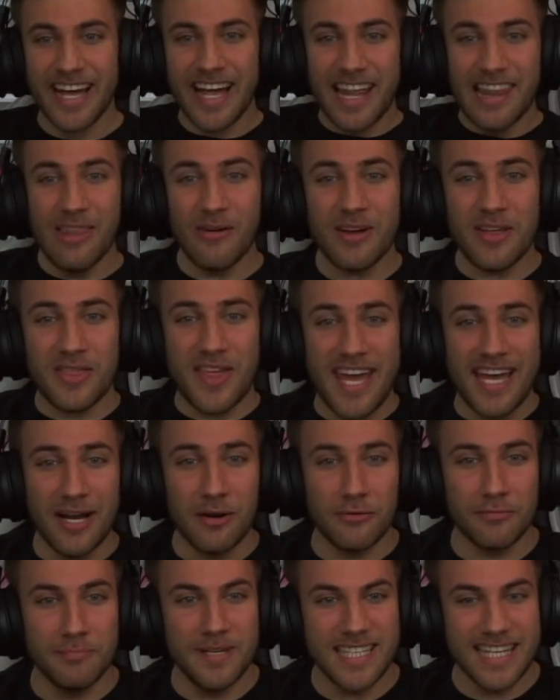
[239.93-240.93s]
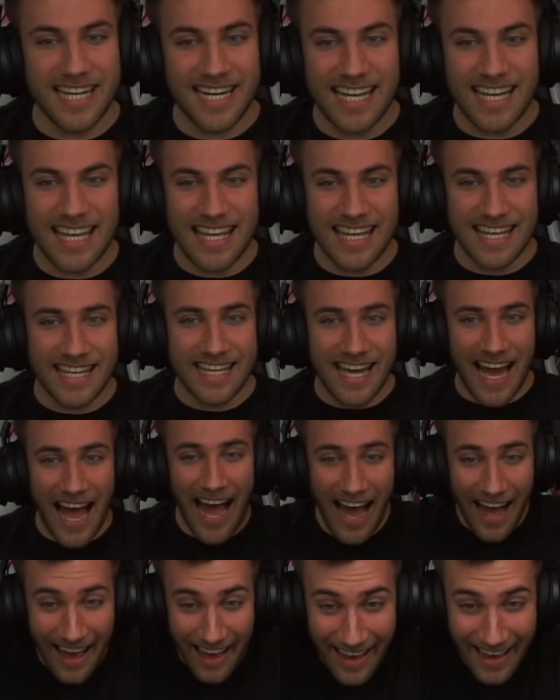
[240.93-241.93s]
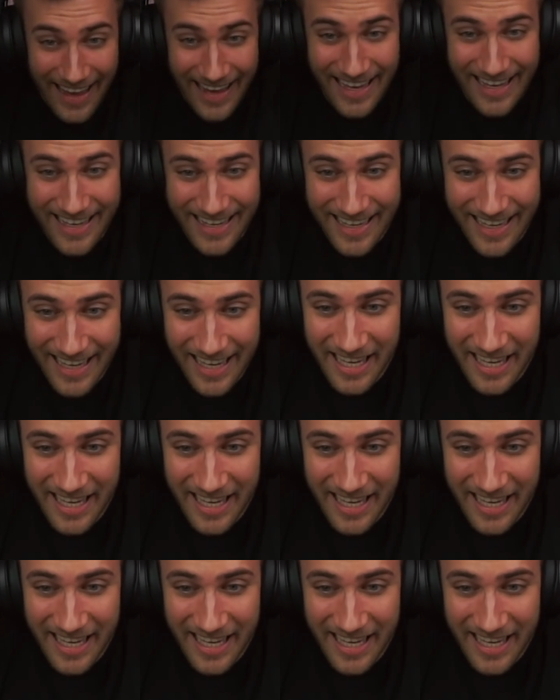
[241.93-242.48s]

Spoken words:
Look at the hair of Minari! Hi!